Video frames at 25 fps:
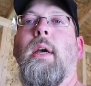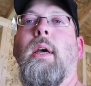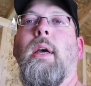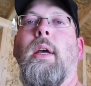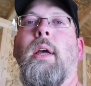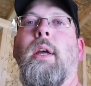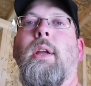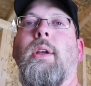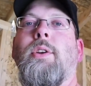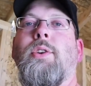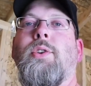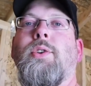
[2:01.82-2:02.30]

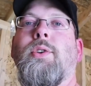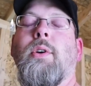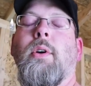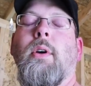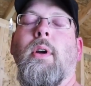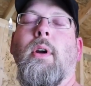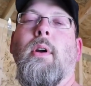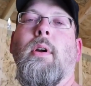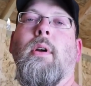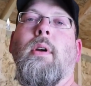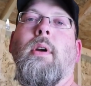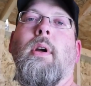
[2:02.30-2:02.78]
into
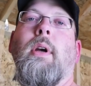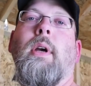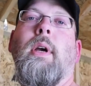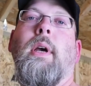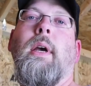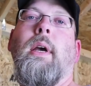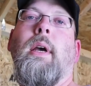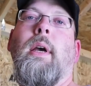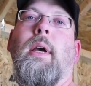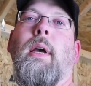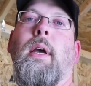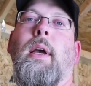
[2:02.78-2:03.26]
sugar
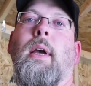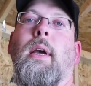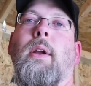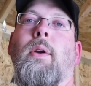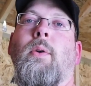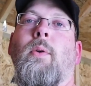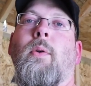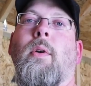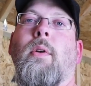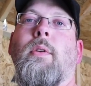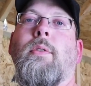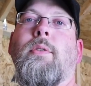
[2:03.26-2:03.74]
in
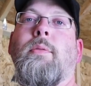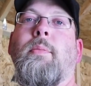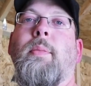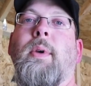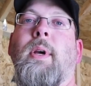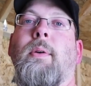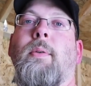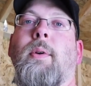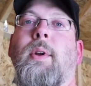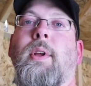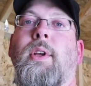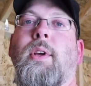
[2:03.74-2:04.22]
order to be
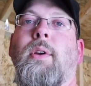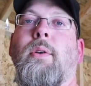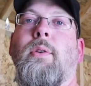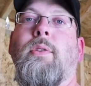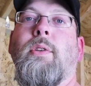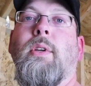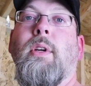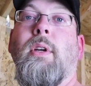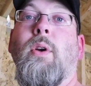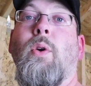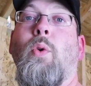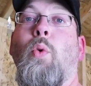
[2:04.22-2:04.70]
able to use
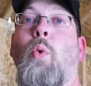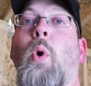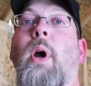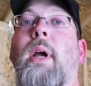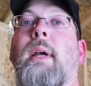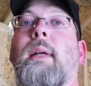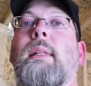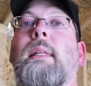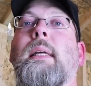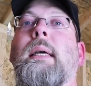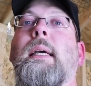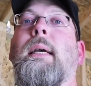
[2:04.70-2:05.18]
it
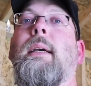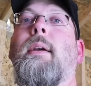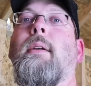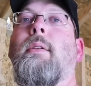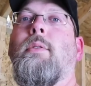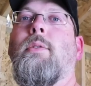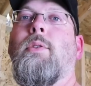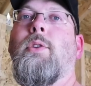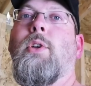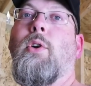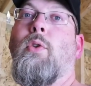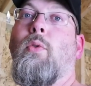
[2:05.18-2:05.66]
quickly
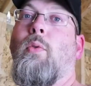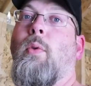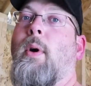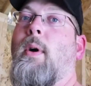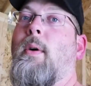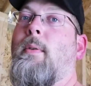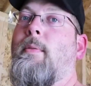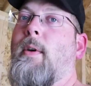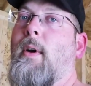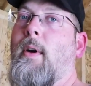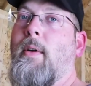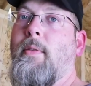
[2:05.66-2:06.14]
to
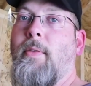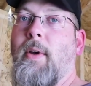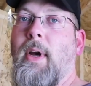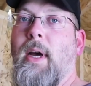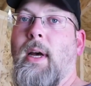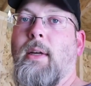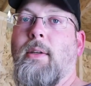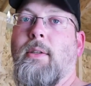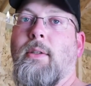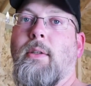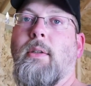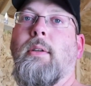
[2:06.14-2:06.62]
grow very
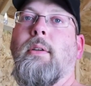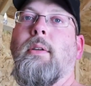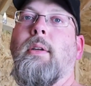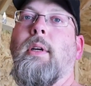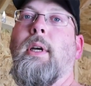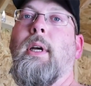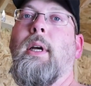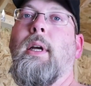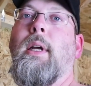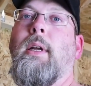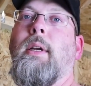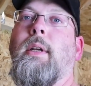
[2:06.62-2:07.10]
fast
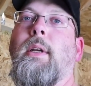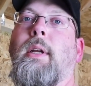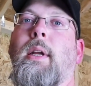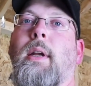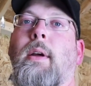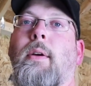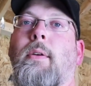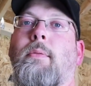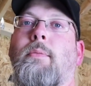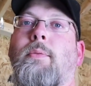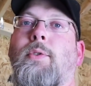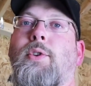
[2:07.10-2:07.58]
and, you
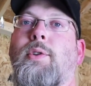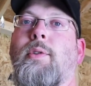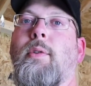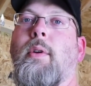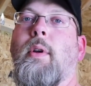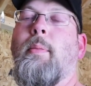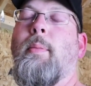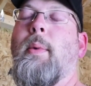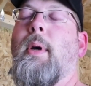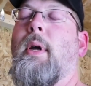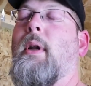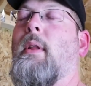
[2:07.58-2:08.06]
know, shoot
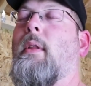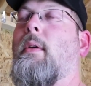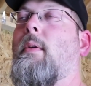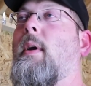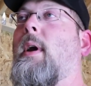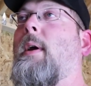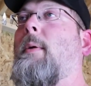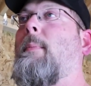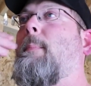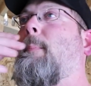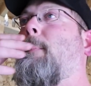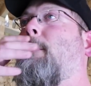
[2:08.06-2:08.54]
up out of the
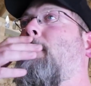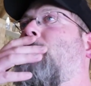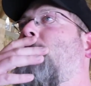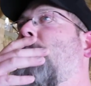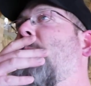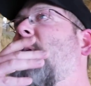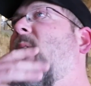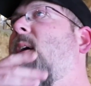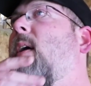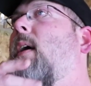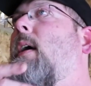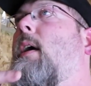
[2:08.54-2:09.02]
ground.
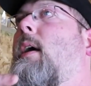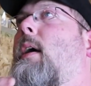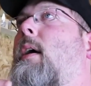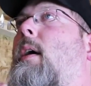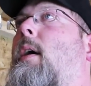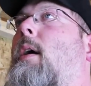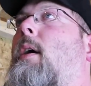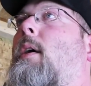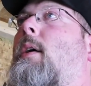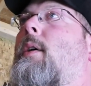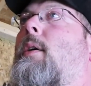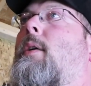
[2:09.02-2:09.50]

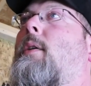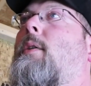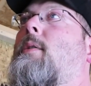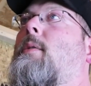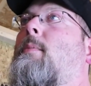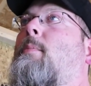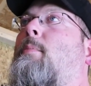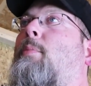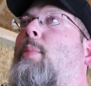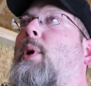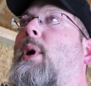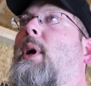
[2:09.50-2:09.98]

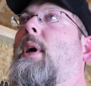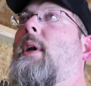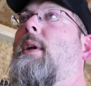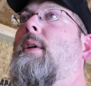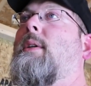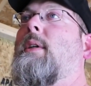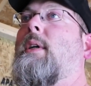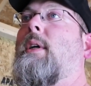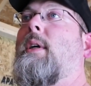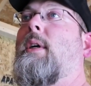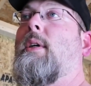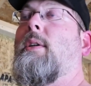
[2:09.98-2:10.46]

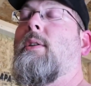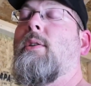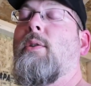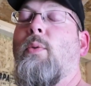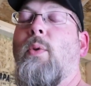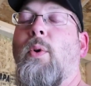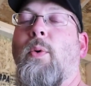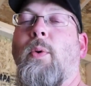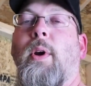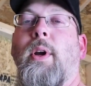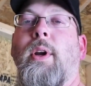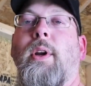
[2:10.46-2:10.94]
But uh, so
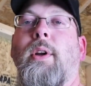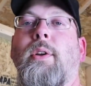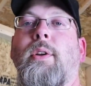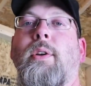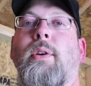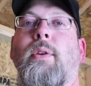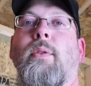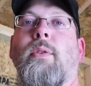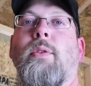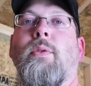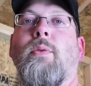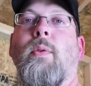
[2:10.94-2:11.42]
what we're going to
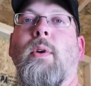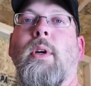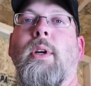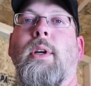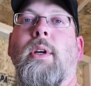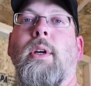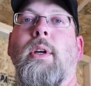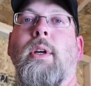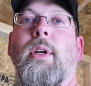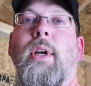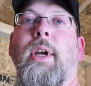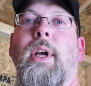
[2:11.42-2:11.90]
do is we're
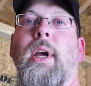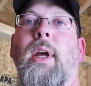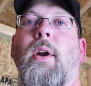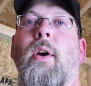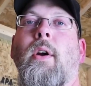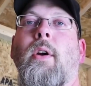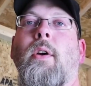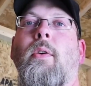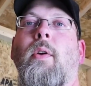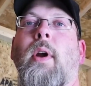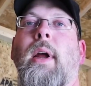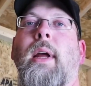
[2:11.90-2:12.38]
going to get
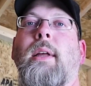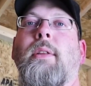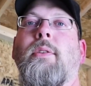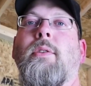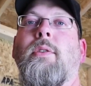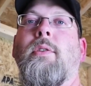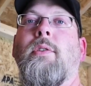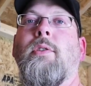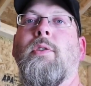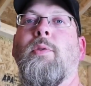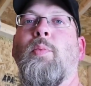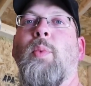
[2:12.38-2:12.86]
our
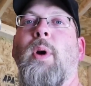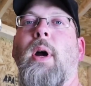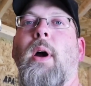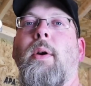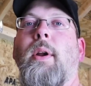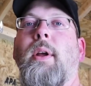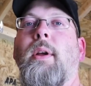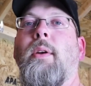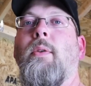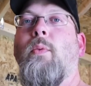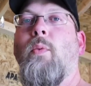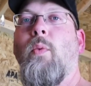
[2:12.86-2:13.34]
grains
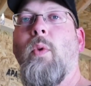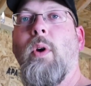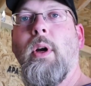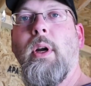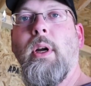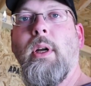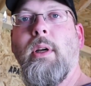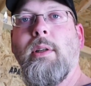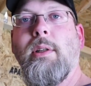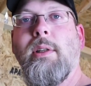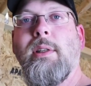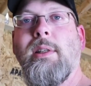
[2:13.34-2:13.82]
sprouting, we're going
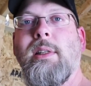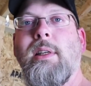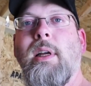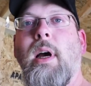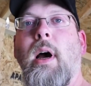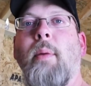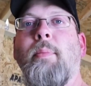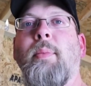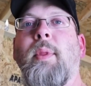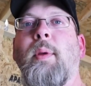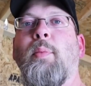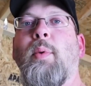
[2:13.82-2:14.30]
to
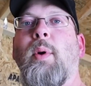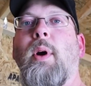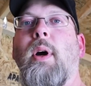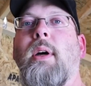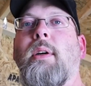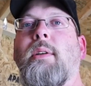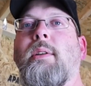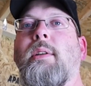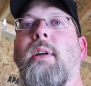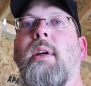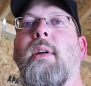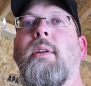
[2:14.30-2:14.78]
stop the
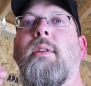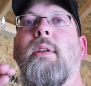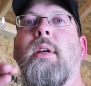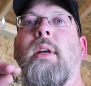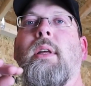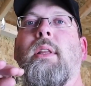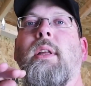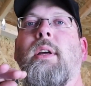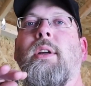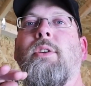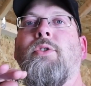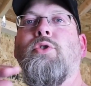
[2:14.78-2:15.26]
process
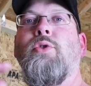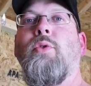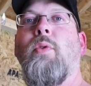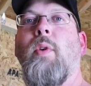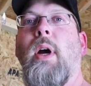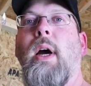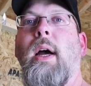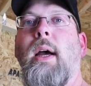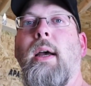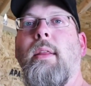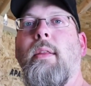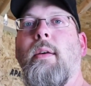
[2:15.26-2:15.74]
and then
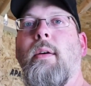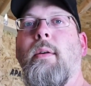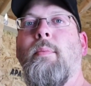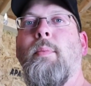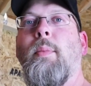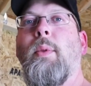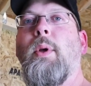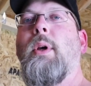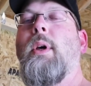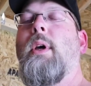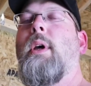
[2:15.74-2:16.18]
dry them,